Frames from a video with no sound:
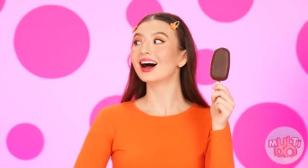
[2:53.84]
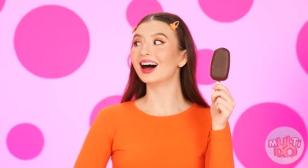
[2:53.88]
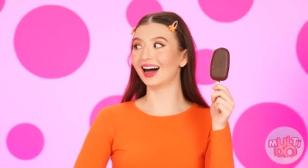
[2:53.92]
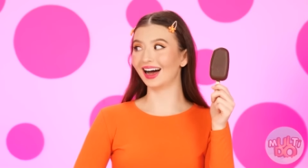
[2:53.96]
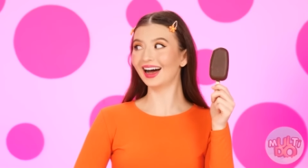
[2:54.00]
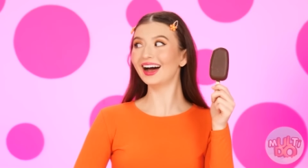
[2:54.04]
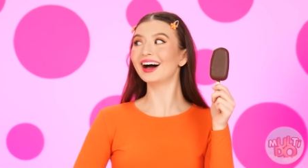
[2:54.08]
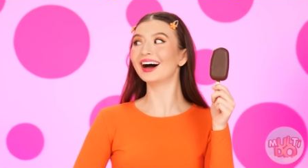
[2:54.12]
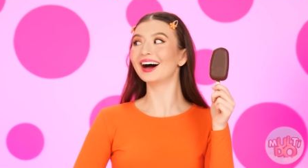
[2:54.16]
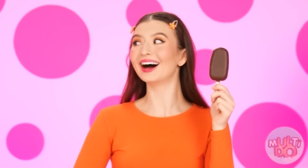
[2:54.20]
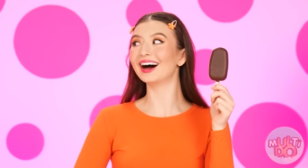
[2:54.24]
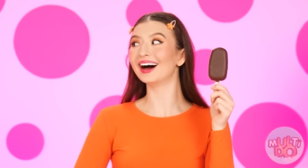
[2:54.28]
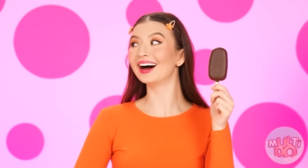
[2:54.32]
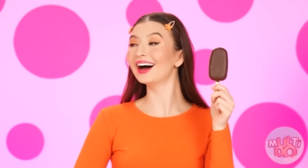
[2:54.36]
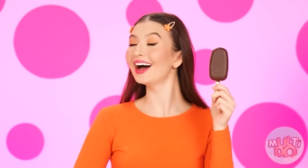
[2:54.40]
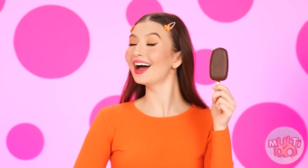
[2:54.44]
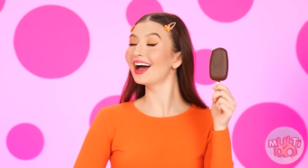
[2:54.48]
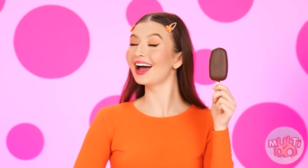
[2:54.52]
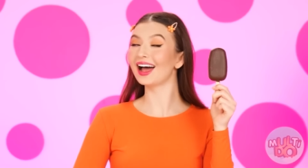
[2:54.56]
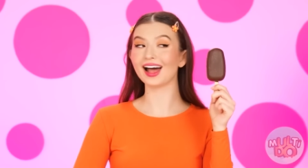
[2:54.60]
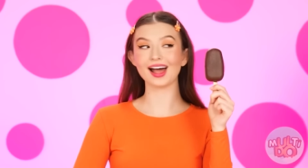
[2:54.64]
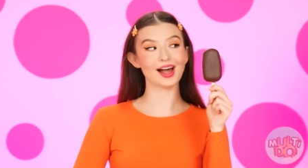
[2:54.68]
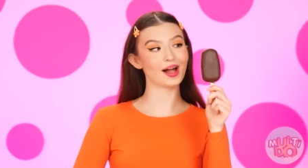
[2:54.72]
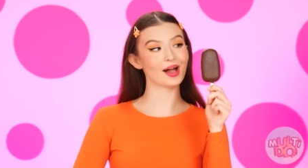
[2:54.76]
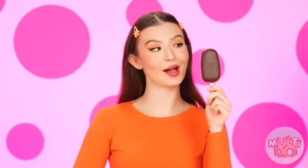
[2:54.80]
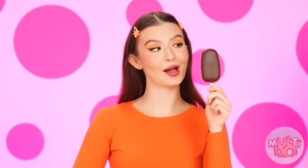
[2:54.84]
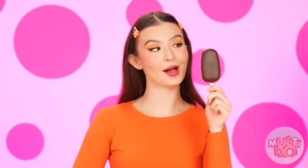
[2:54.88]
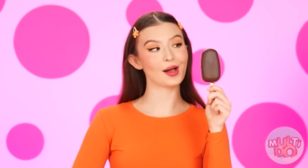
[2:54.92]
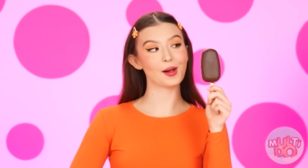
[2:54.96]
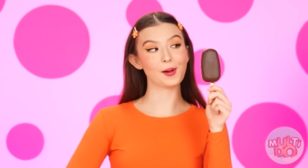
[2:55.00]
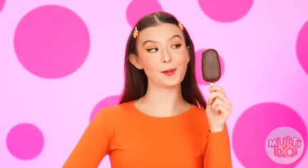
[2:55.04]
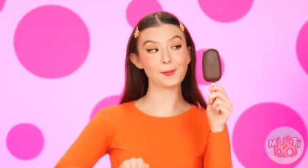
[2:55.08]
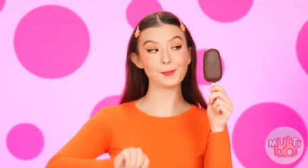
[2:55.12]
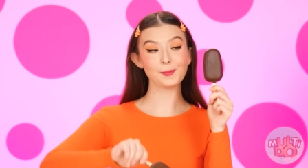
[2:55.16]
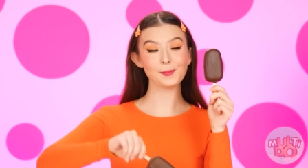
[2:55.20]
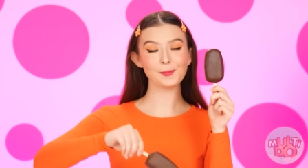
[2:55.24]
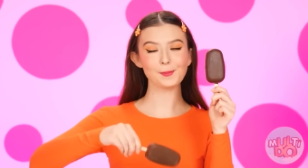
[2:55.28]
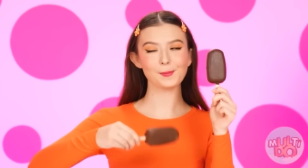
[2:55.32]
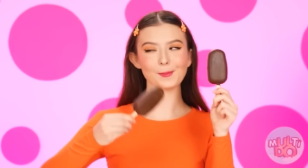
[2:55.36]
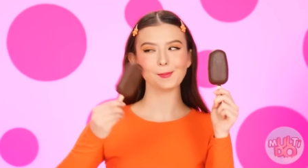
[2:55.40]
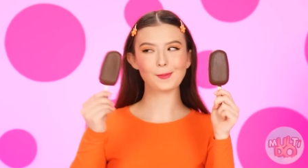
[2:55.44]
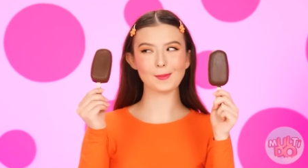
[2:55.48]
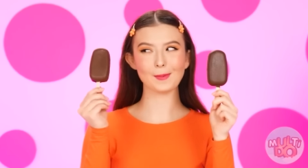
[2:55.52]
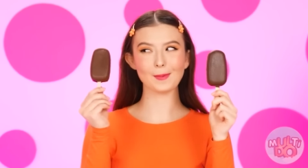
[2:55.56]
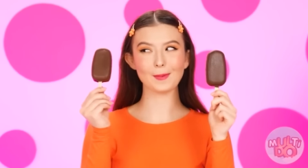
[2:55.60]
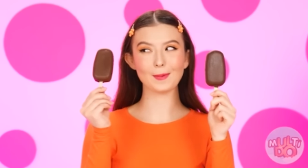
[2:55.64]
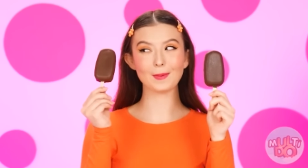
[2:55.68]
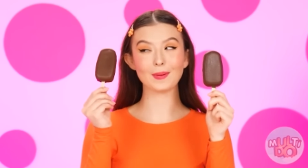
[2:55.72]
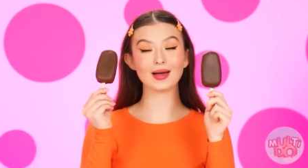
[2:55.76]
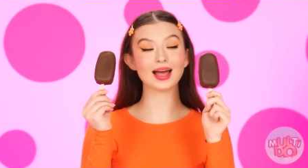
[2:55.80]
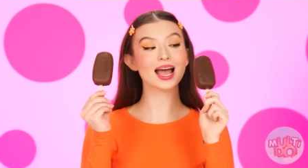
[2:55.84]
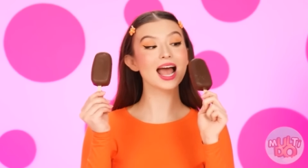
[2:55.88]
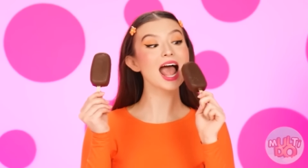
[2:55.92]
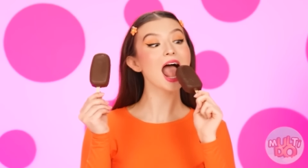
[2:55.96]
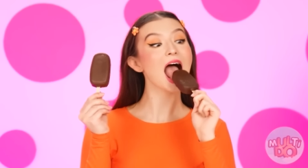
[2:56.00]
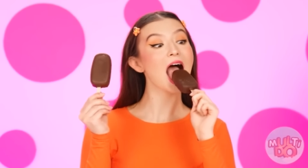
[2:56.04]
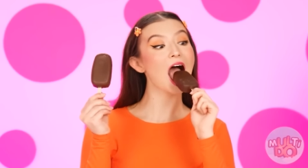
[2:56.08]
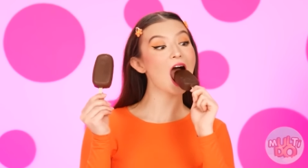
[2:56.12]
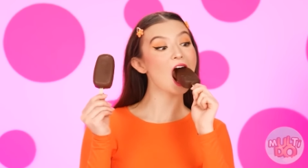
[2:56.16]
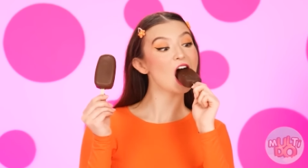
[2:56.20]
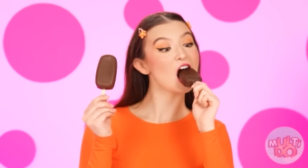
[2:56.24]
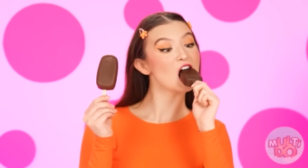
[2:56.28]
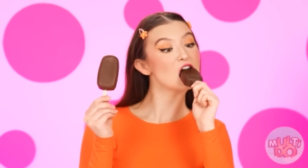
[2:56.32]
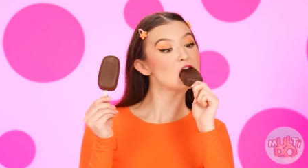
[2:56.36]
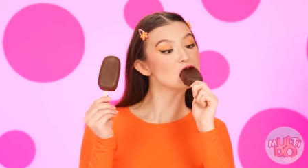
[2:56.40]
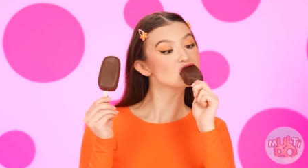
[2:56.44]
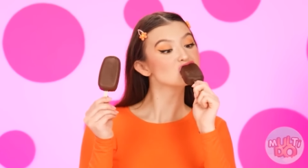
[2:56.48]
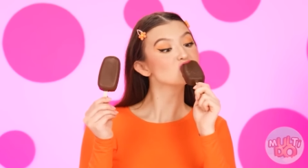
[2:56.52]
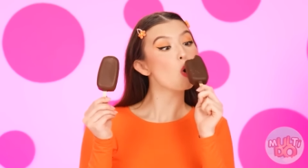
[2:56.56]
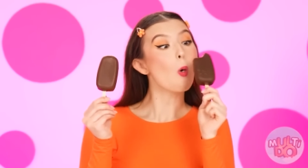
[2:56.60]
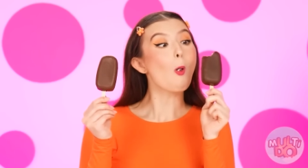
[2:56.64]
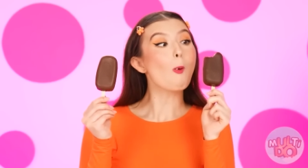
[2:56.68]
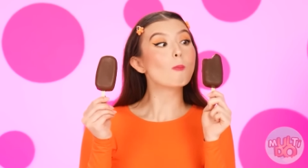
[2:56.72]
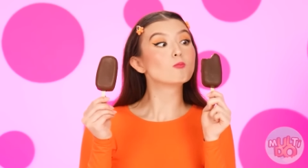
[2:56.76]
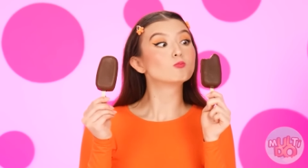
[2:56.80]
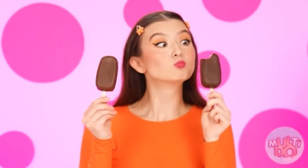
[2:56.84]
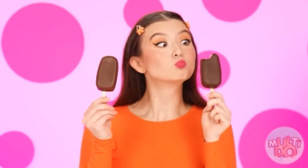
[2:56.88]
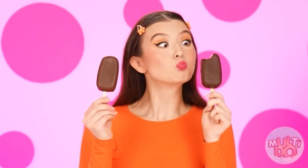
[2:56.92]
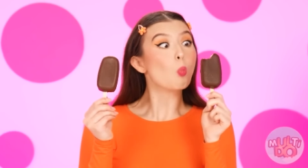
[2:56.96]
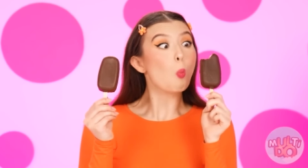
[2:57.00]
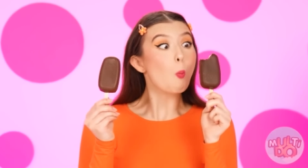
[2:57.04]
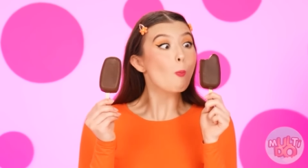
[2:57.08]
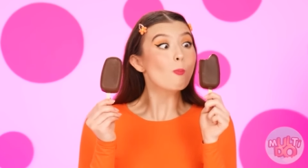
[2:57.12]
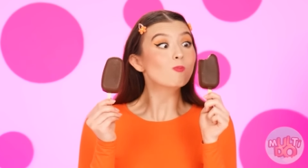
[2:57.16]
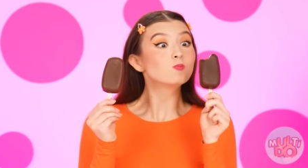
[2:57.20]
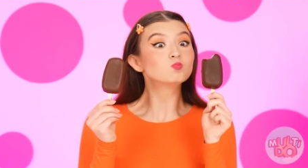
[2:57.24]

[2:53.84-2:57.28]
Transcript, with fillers: I'm very happy. I really love ice cream.